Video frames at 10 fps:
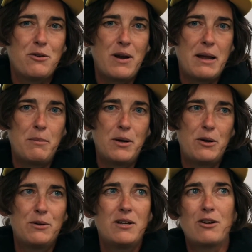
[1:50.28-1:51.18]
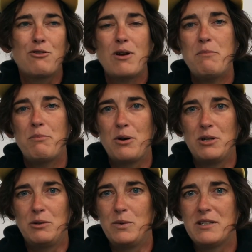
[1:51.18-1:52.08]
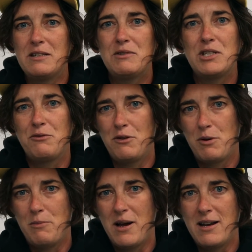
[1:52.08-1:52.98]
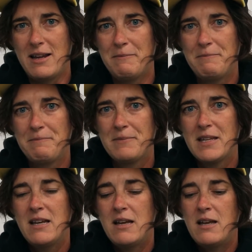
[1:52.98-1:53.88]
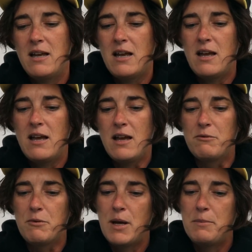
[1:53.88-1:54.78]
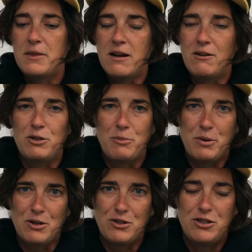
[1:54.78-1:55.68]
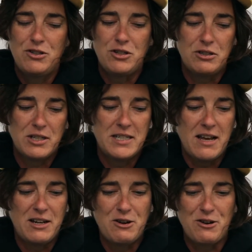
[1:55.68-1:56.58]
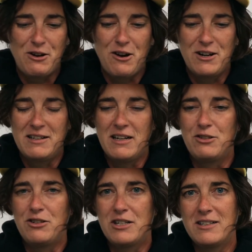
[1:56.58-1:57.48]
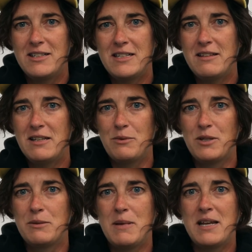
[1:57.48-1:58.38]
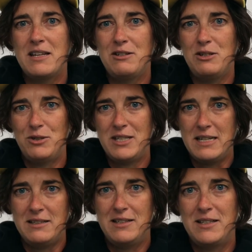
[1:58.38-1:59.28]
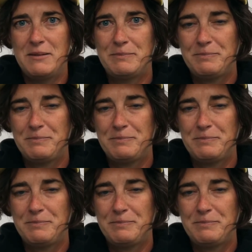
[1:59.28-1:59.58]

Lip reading: the rainbow, a great burden was lifted from her body. And from up there on her perch, she looked down at her garden and she could see that it was making new seeds.